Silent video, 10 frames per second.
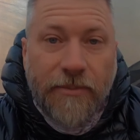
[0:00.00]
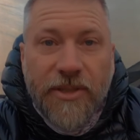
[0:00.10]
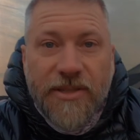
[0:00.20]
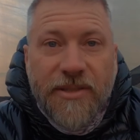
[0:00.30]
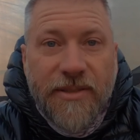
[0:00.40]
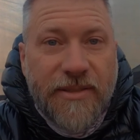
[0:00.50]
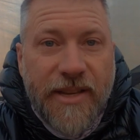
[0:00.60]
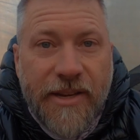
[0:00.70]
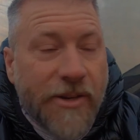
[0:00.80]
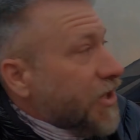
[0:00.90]
just
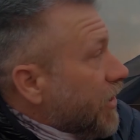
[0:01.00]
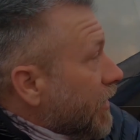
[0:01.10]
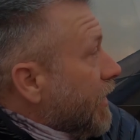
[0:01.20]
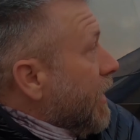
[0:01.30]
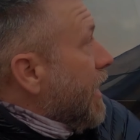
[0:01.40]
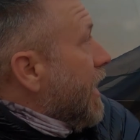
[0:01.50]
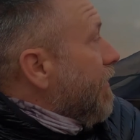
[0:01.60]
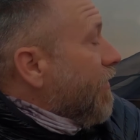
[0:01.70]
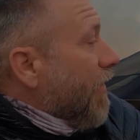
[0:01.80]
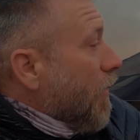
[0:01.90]
sitting here chilling.
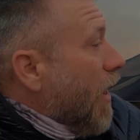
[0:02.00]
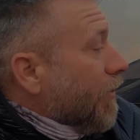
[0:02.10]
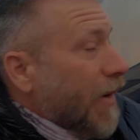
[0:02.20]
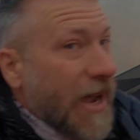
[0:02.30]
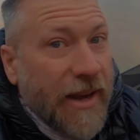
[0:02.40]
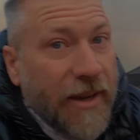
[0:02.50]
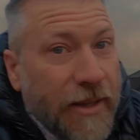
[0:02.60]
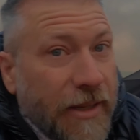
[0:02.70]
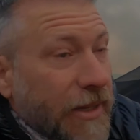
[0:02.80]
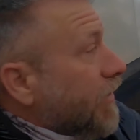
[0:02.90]
Even if I rock back,
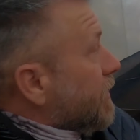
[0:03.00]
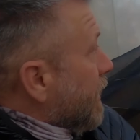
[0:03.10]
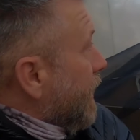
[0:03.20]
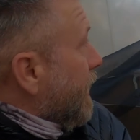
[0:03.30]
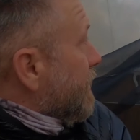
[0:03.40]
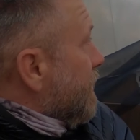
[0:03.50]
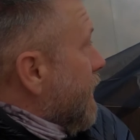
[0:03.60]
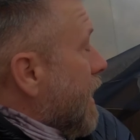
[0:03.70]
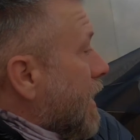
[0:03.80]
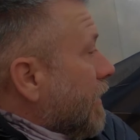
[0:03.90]
you can see it's
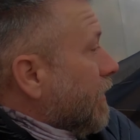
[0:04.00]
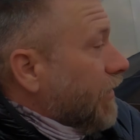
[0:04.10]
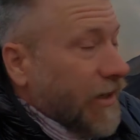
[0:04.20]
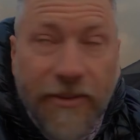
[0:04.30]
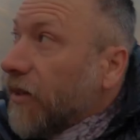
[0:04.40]
not even